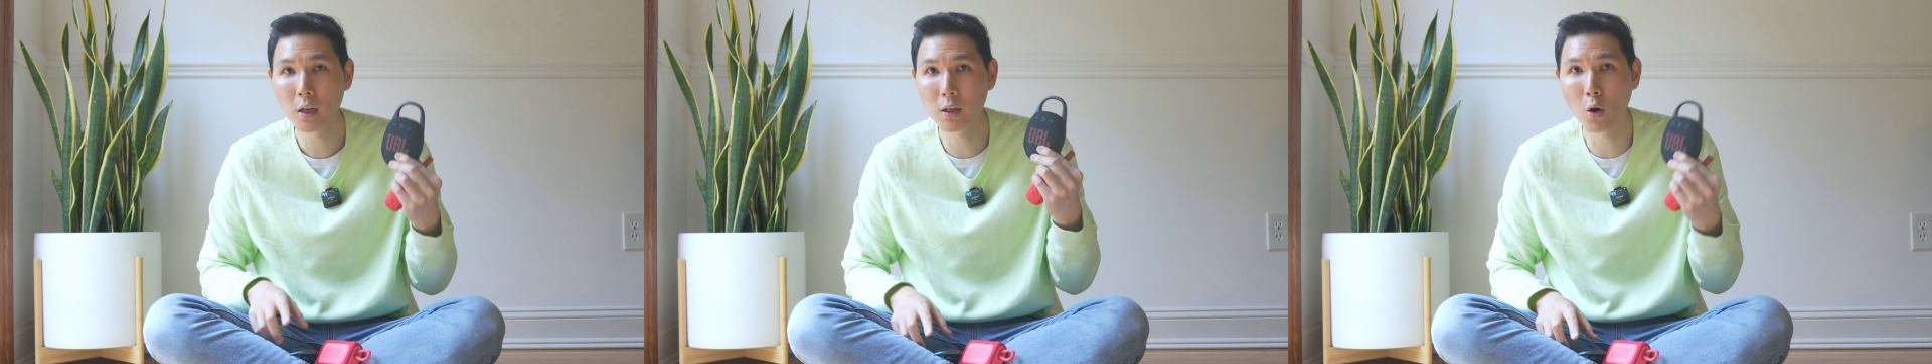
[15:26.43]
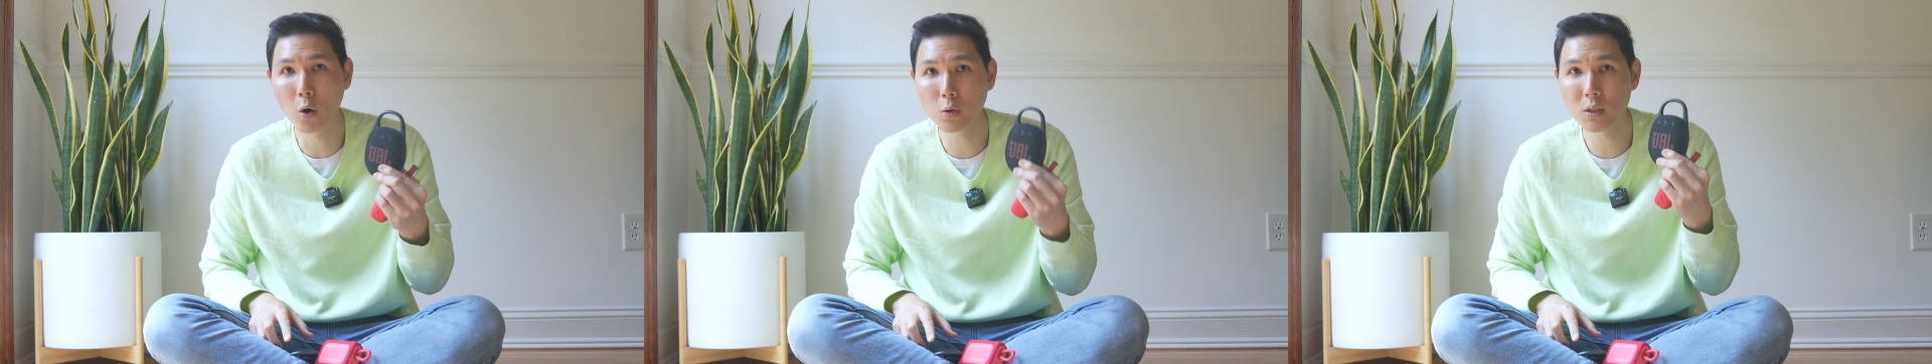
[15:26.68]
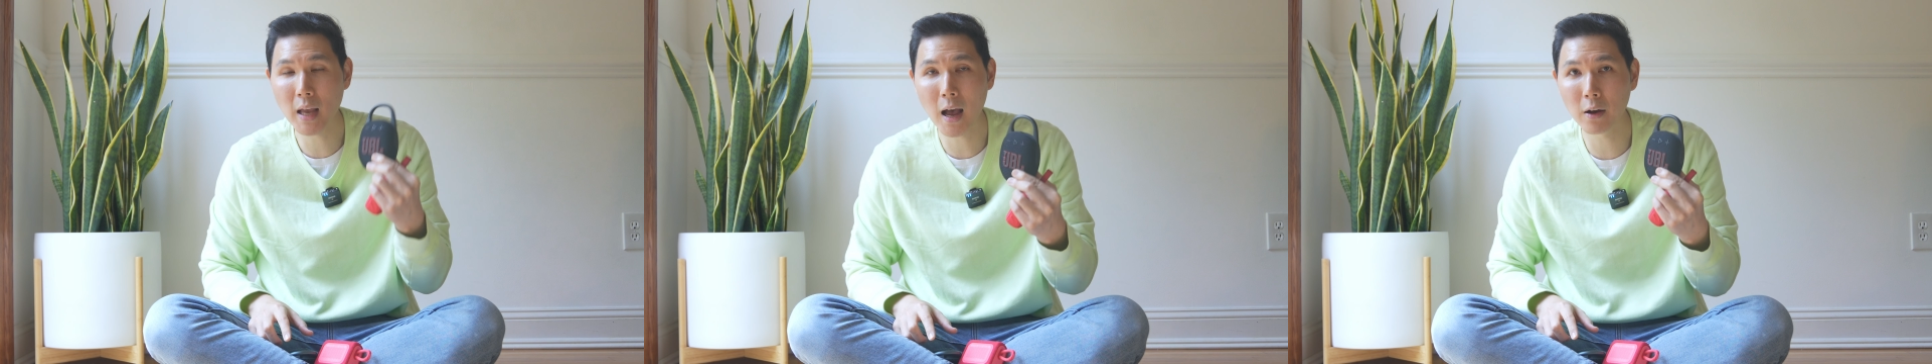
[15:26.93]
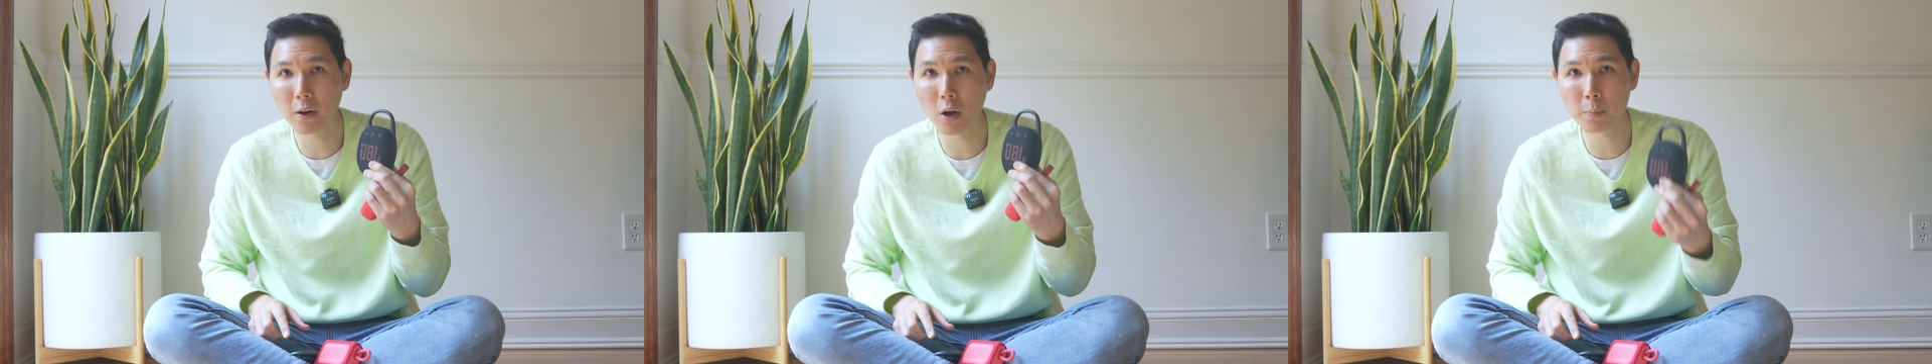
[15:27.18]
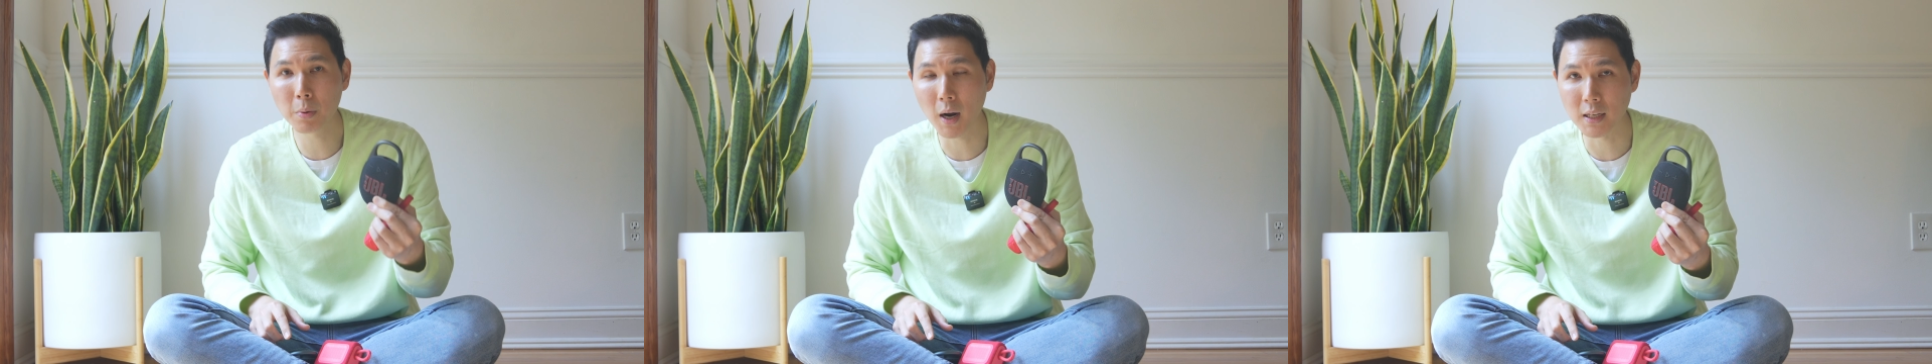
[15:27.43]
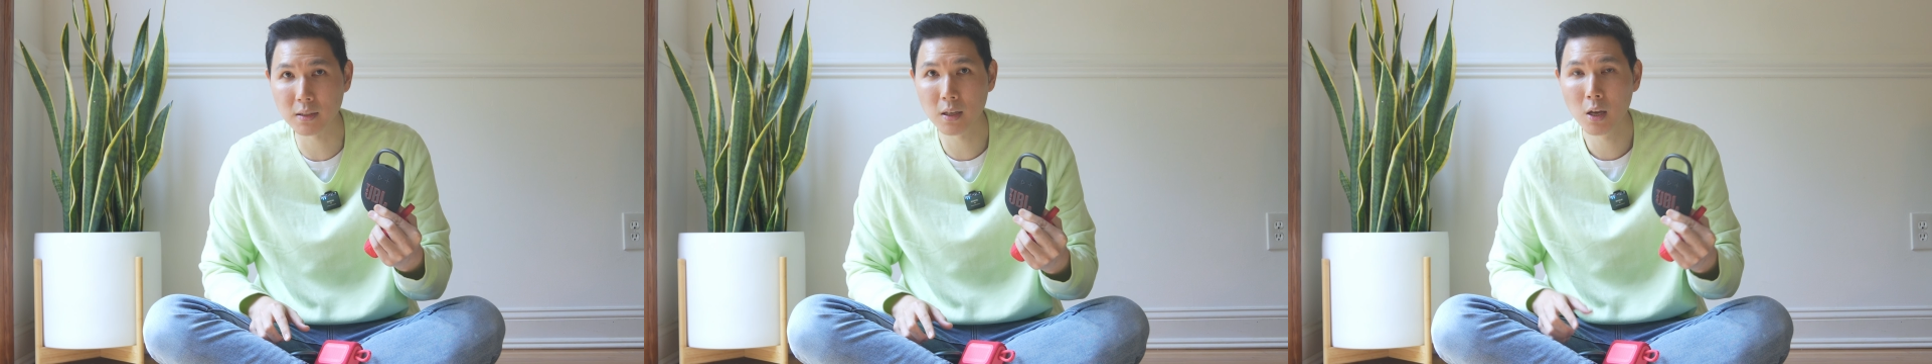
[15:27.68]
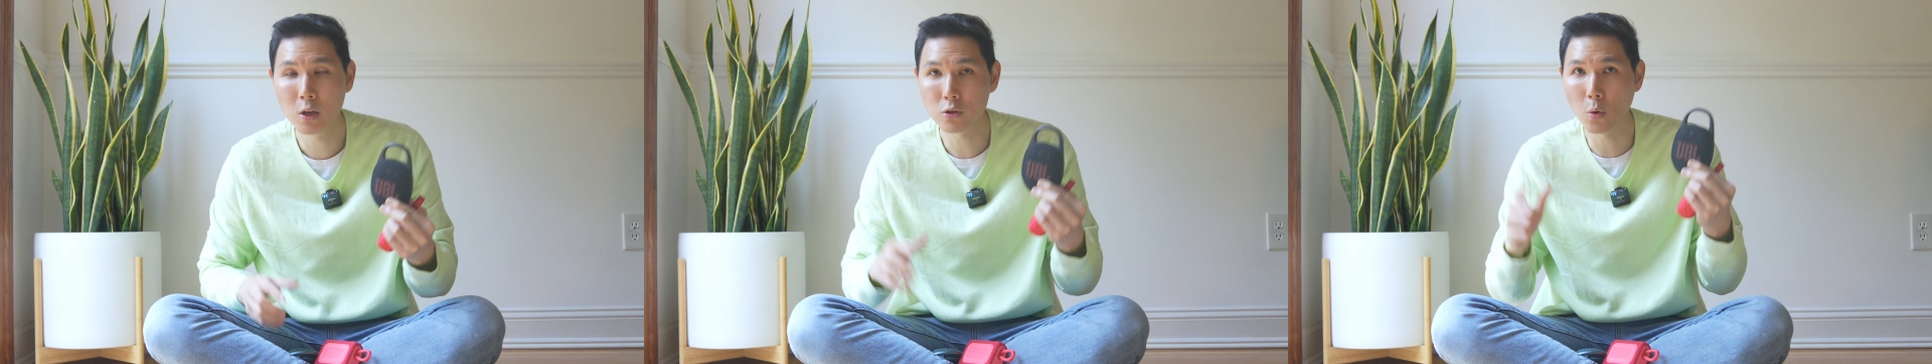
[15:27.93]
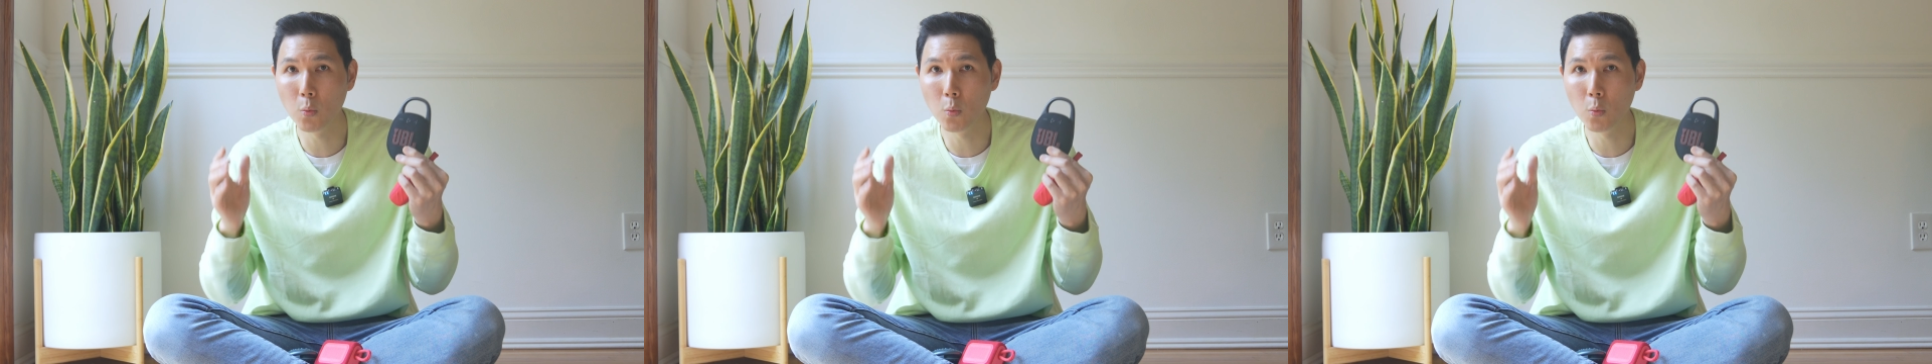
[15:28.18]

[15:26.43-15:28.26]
goes down on price, so